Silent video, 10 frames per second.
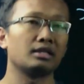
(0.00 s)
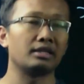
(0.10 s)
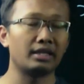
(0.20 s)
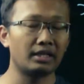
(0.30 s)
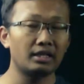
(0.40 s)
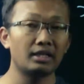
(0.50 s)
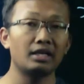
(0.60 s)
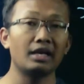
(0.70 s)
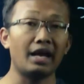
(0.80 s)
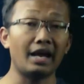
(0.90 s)
then
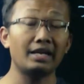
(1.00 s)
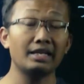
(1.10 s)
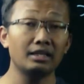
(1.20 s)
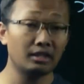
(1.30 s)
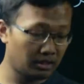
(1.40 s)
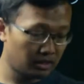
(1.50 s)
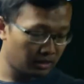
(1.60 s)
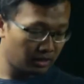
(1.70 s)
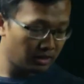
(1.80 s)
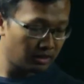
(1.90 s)
adding
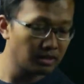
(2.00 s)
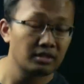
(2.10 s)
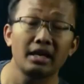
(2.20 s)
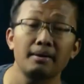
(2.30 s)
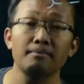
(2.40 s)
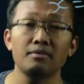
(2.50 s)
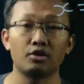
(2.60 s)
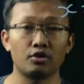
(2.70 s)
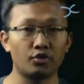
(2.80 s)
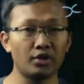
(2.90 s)

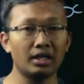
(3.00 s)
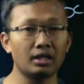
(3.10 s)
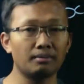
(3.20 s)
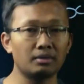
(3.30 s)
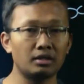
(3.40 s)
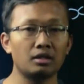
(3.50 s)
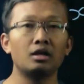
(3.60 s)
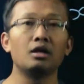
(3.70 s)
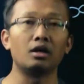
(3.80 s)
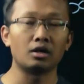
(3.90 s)
same real number
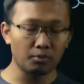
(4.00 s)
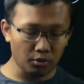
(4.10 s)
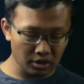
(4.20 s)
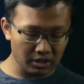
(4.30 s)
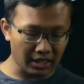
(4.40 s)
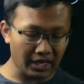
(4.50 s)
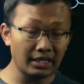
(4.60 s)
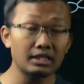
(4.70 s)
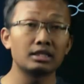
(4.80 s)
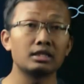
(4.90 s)
on both
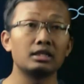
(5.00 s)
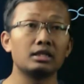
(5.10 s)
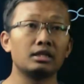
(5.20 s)
sides